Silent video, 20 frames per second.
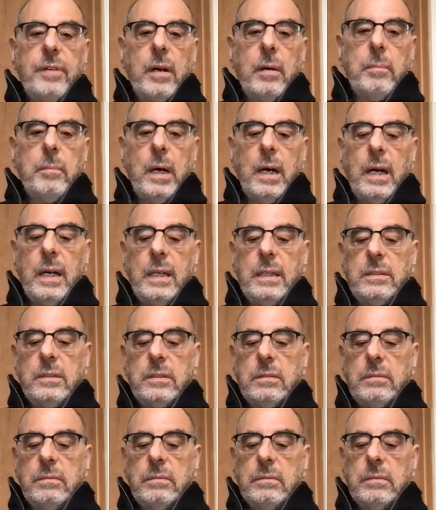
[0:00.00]

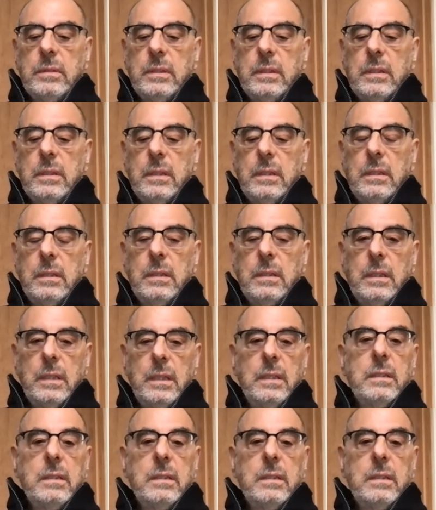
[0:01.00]
abides in